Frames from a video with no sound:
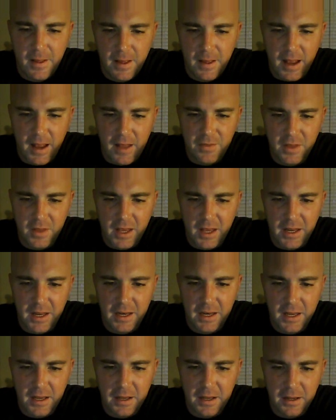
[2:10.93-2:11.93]
And
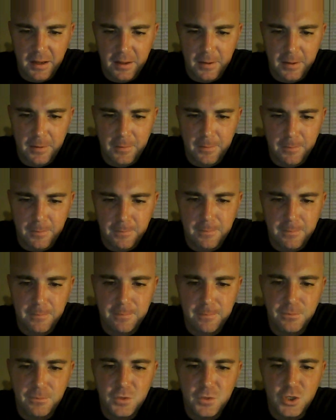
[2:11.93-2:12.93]

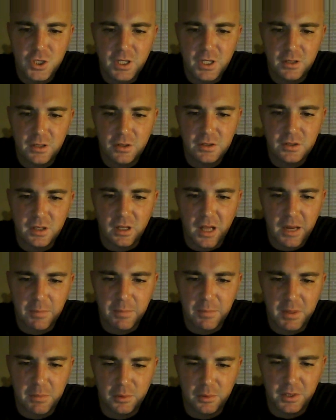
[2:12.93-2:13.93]
then, shit, there's a lot of
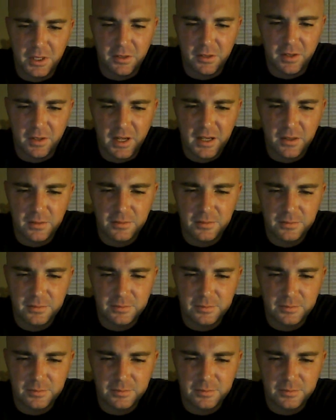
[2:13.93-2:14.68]
people in here now.